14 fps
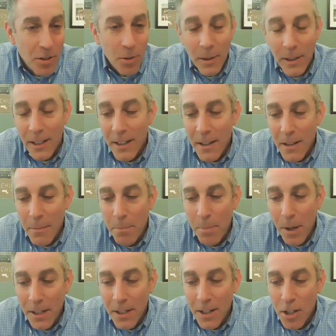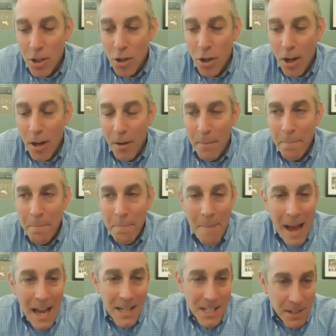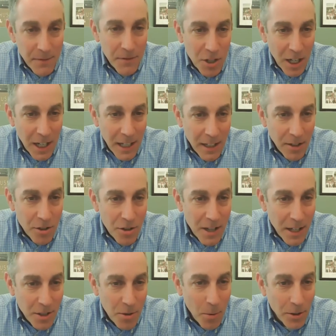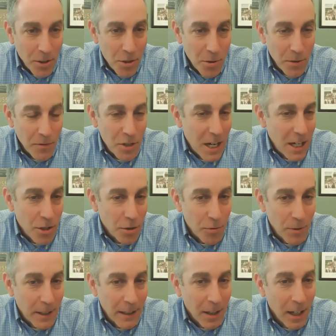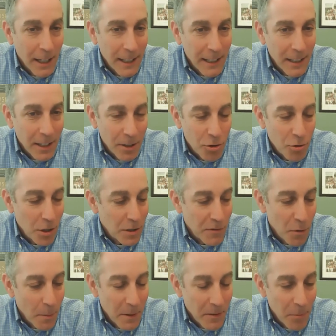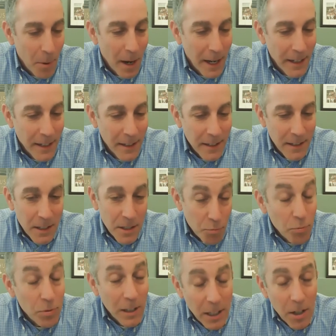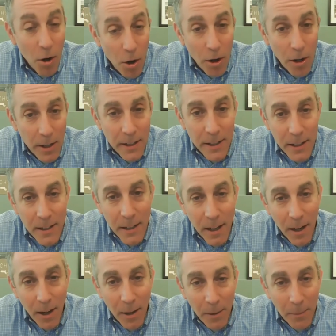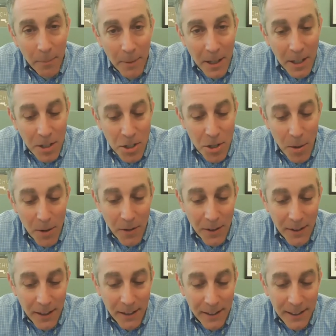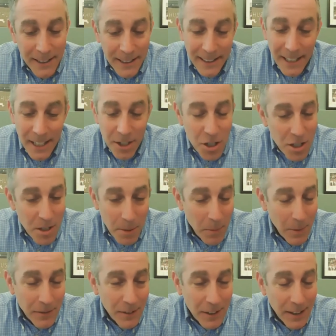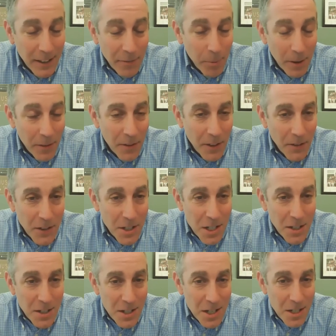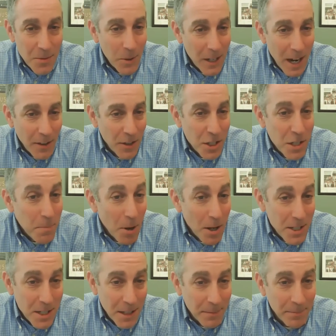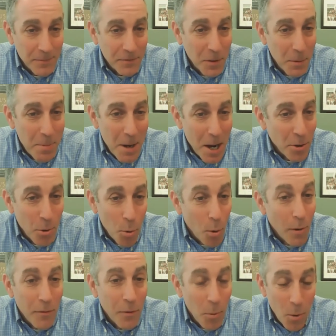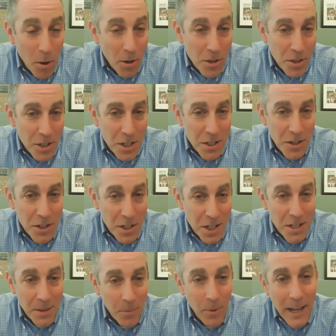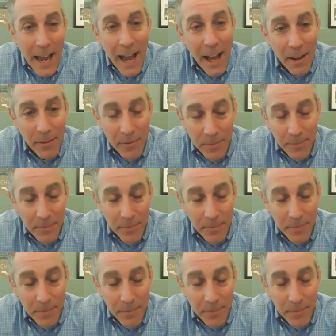to it, but a massive change that's going to sort of change the green line in a transformative way is really hard. Um, and so I think that it's just something we have to live with that this is the system we got. This is Boston, for better or for worse. This is the system we have.